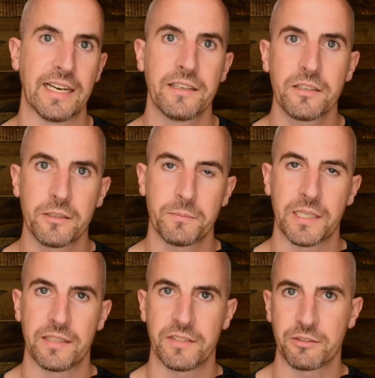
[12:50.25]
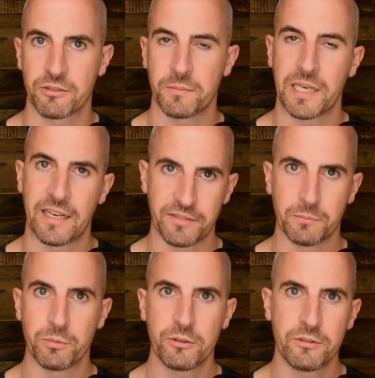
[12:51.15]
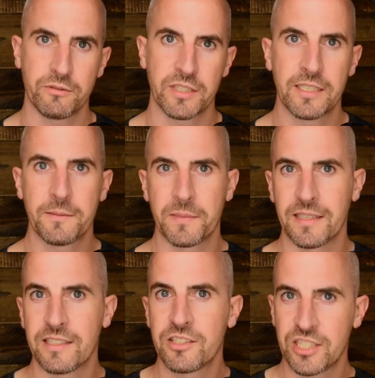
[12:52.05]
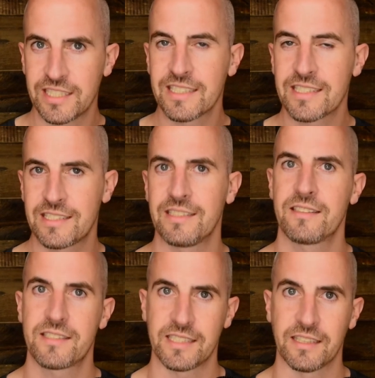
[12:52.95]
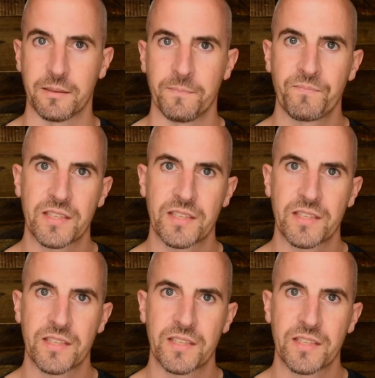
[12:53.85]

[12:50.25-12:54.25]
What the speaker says: and her pelvic drop have improved, but she can still see them.